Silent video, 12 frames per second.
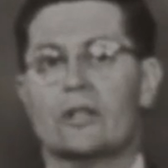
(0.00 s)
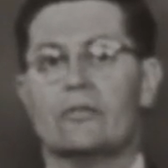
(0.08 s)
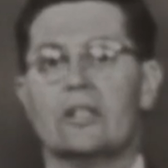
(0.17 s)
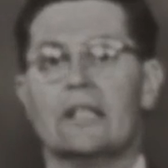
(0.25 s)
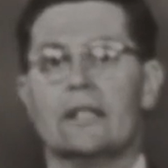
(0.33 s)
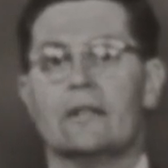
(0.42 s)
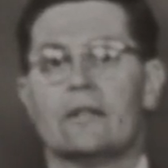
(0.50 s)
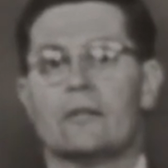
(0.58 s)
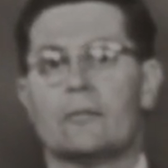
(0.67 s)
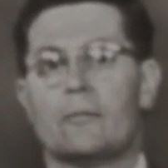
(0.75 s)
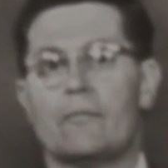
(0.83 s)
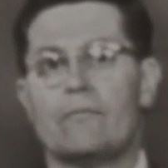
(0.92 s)
of heat.
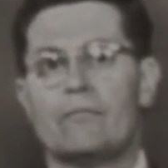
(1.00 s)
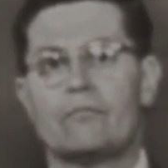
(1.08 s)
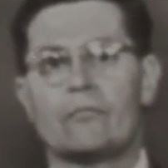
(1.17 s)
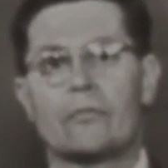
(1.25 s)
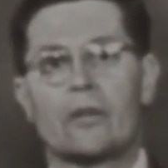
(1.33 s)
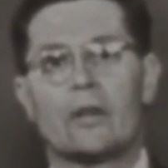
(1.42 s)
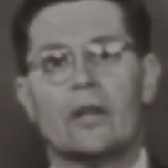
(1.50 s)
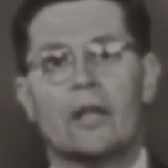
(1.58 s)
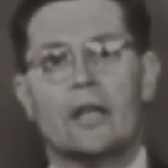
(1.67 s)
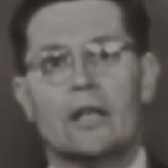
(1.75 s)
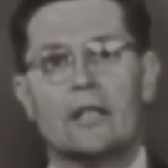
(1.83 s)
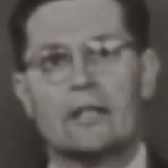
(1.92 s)

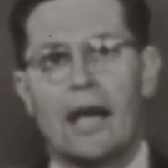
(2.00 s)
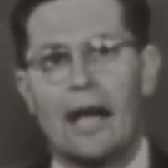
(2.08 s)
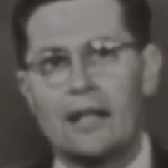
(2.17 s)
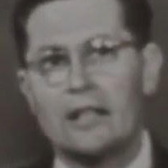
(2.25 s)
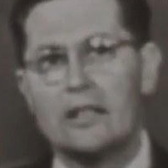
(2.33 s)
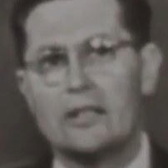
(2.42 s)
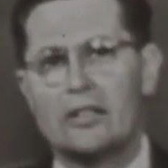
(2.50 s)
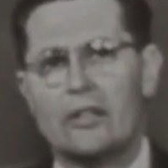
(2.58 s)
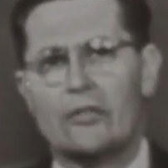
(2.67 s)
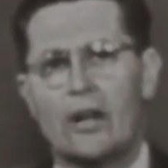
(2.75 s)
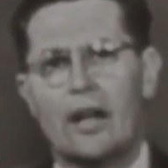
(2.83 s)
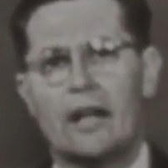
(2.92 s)
In tackling the
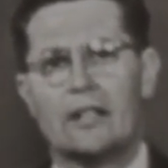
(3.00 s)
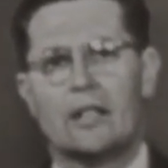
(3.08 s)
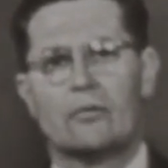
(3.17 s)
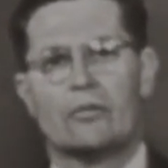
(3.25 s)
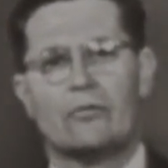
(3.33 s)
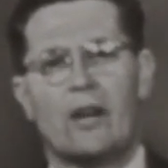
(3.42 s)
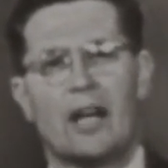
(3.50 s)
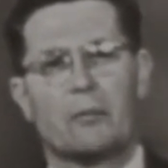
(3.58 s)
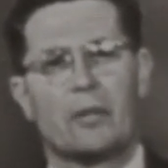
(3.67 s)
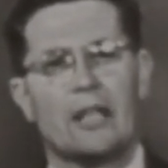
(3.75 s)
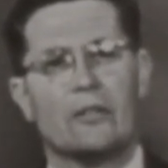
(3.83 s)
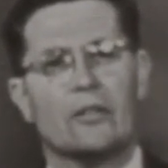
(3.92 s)
design of the
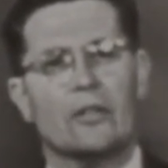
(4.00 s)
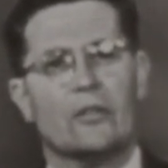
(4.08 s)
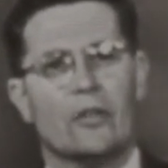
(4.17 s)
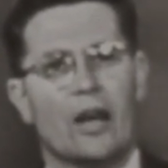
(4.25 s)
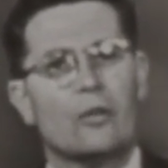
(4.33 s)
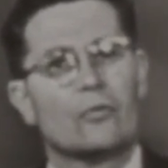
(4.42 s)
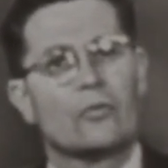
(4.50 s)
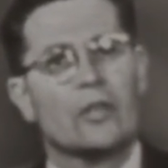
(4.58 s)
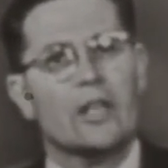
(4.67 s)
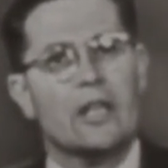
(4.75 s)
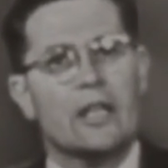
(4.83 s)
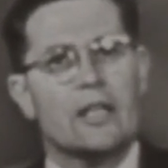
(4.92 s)
fireplace itself,
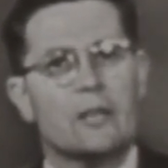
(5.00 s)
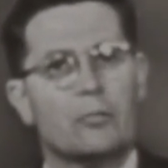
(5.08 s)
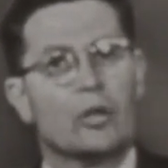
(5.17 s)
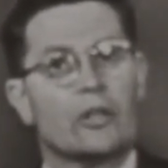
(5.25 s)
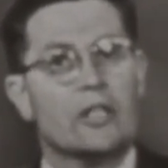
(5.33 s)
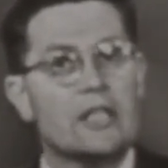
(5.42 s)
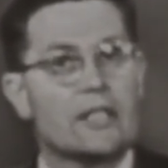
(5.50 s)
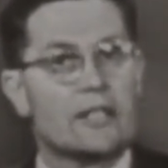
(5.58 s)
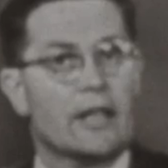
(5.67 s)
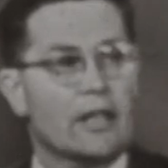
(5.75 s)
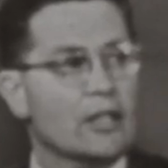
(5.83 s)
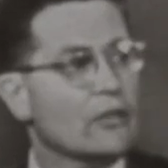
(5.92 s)
he put these
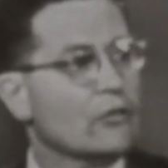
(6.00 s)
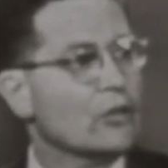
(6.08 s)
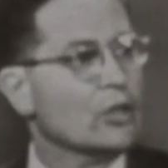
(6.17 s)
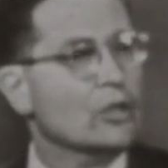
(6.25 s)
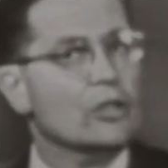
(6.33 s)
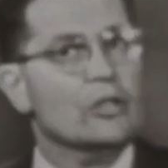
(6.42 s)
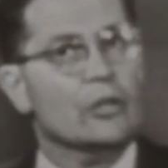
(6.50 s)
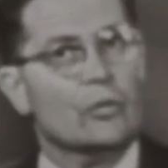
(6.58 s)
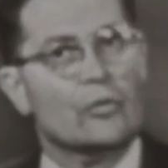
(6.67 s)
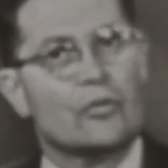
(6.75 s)
studies to good use.